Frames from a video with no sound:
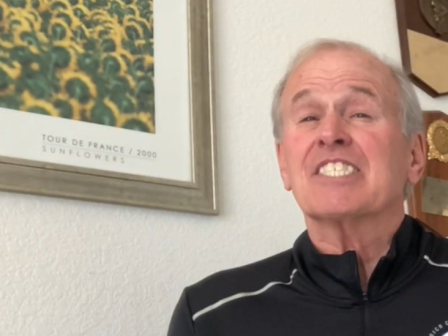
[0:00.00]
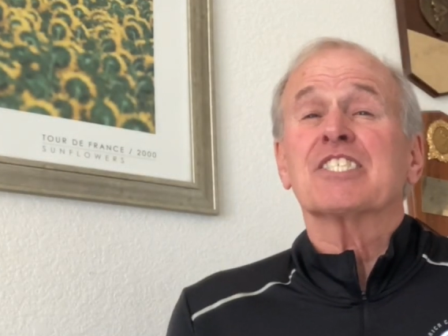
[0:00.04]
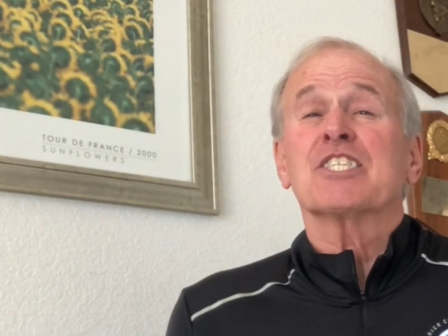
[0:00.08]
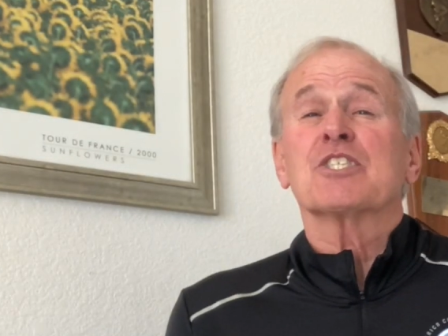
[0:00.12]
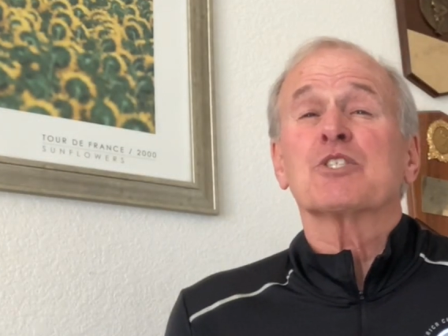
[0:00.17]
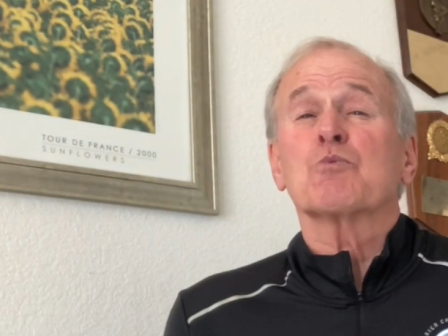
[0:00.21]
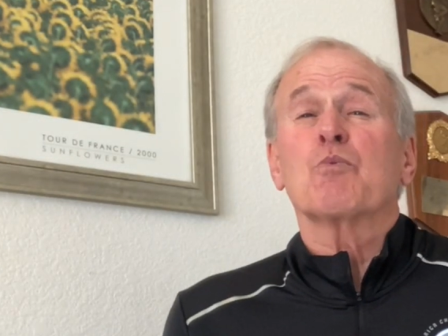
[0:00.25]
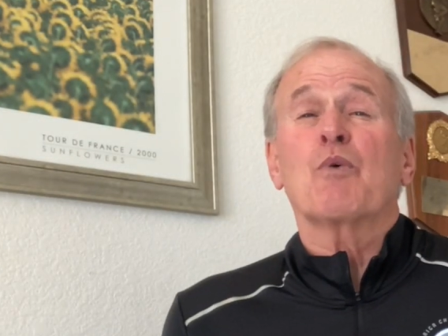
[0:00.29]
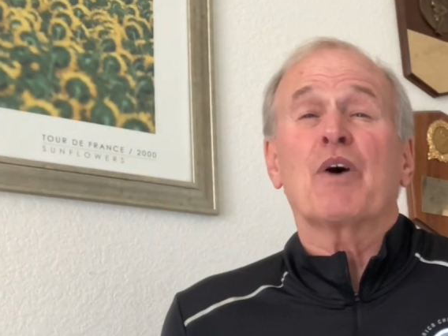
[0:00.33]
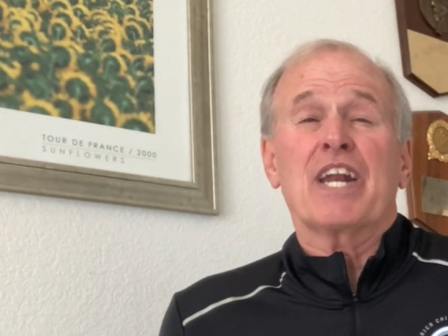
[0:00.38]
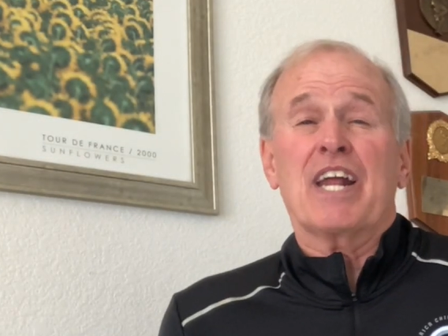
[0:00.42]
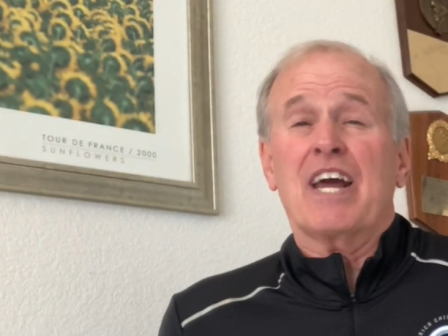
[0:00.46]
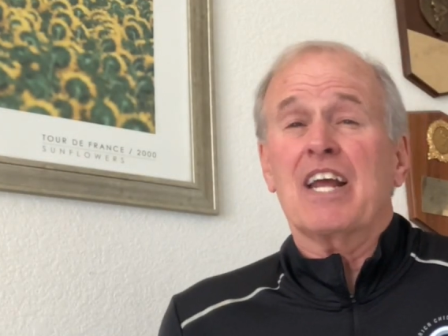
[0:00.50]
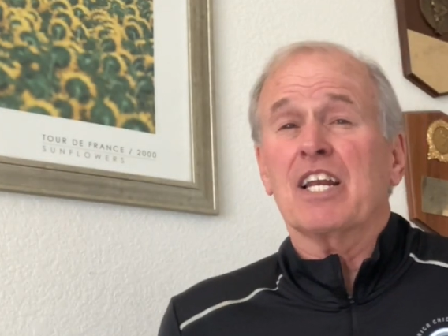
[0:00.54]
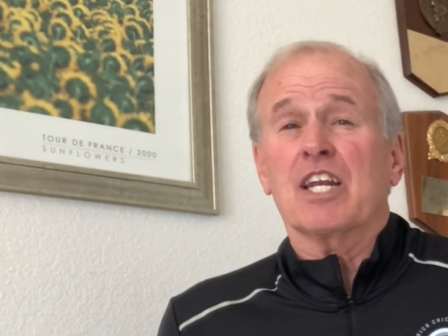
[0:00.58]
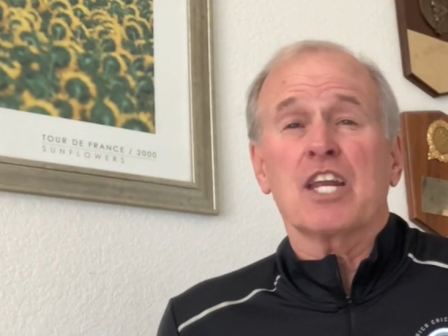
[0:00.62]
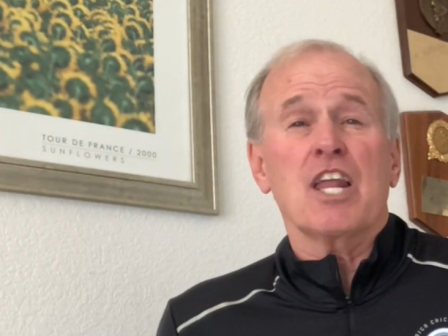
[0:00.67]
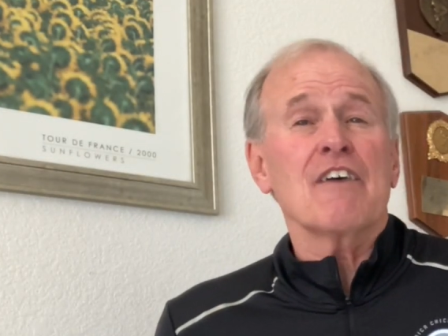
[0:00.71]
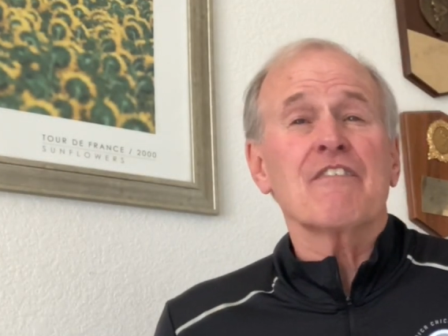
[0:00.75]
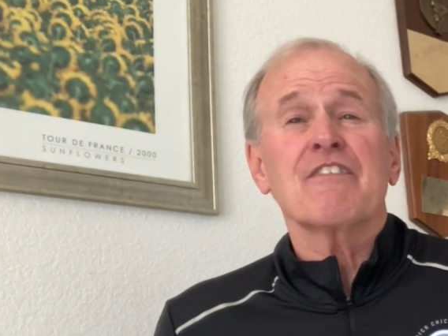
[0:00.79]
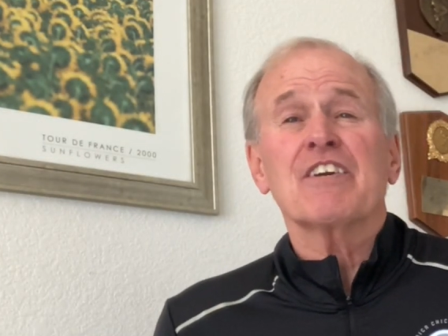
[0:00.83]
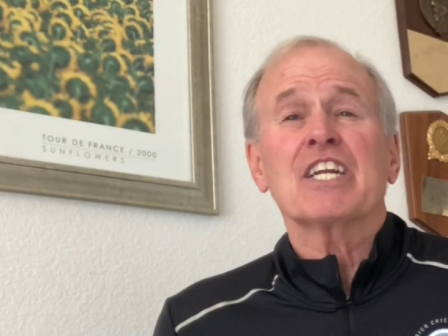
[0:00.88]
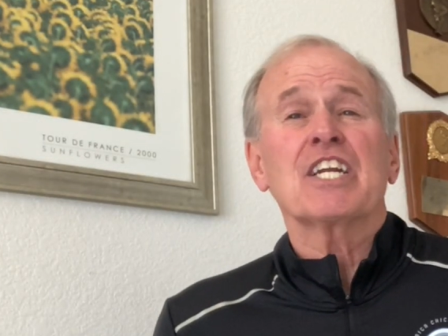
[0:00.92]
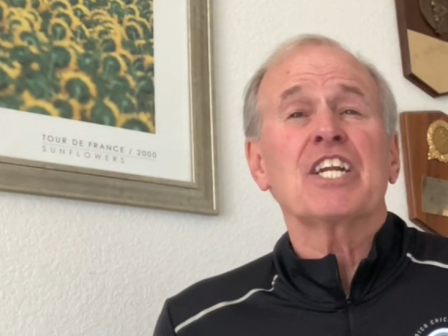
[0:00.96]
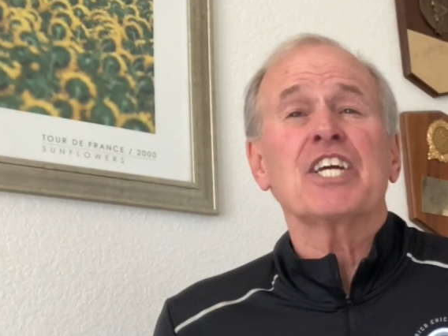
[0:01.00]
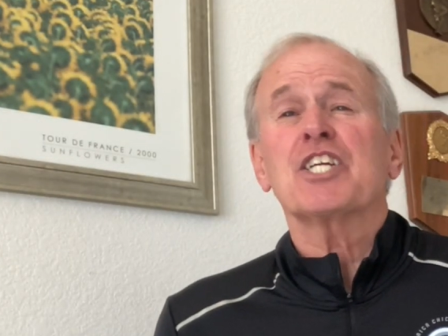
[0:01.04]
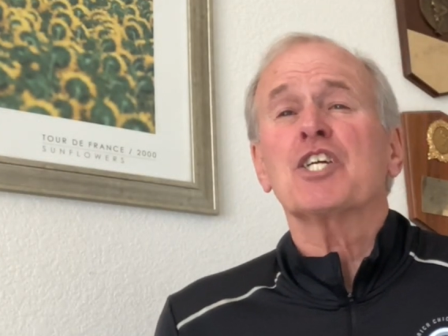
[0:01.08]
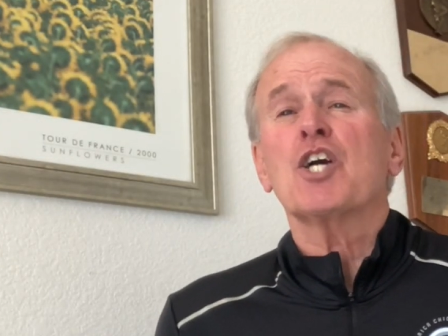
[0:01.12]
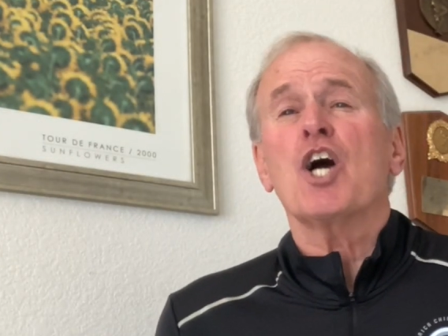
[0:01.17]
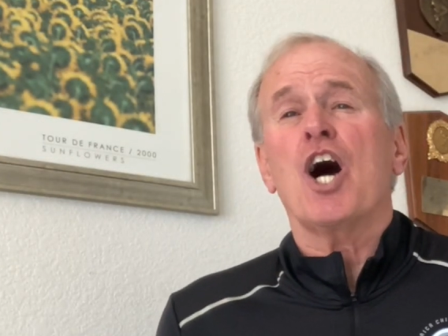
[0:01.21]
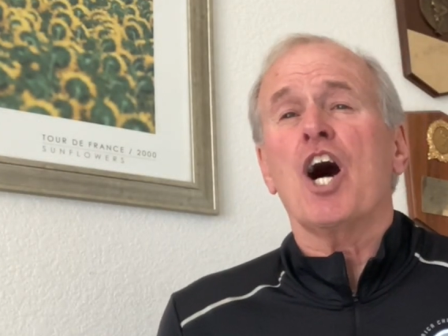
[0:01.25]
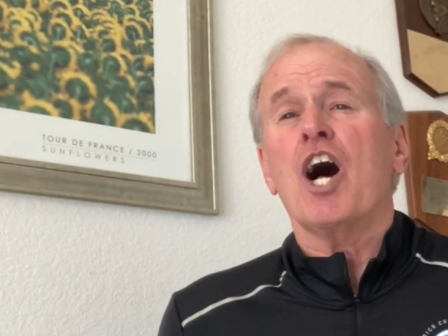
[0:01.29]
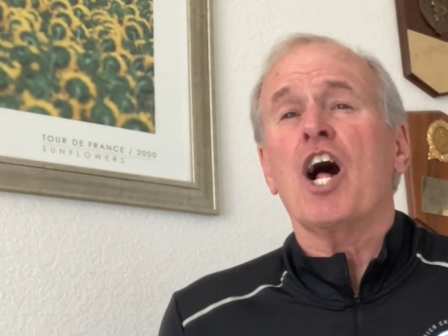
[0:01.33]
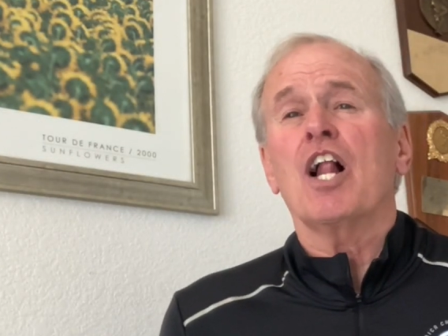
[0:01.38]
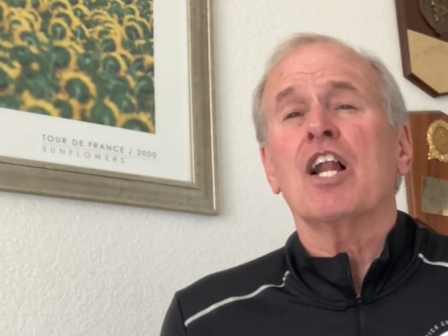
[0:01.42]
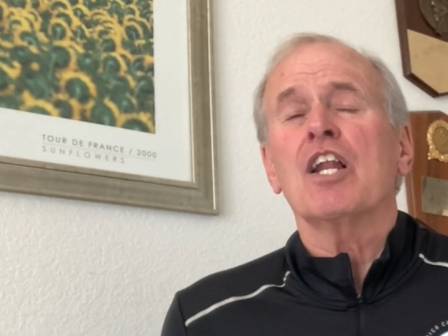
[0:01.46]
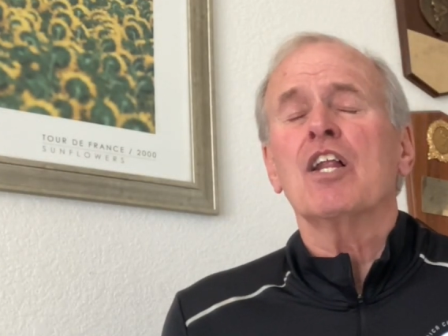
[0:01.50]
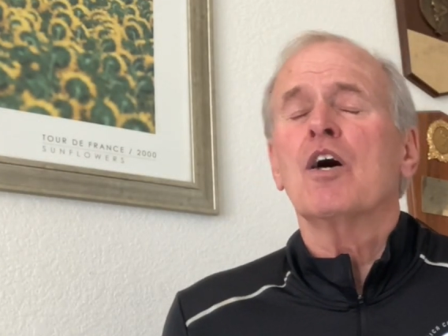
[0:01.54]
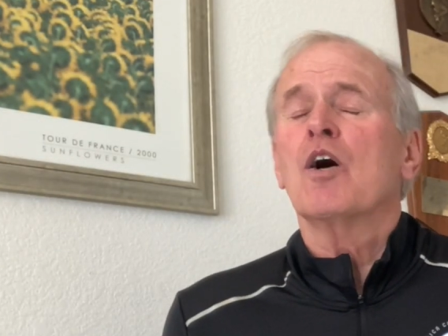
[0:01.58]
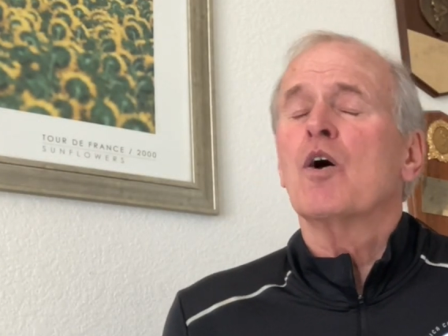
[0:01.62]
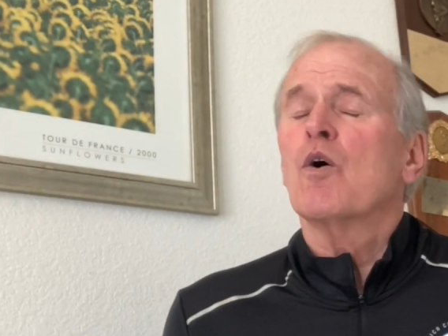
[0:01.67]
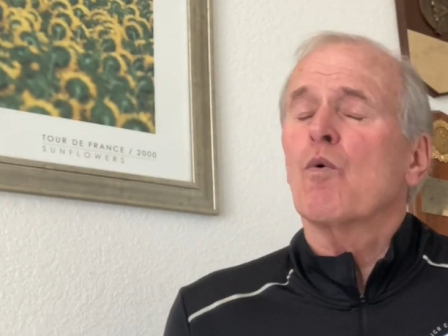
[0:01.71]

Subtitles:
is what I lovingly call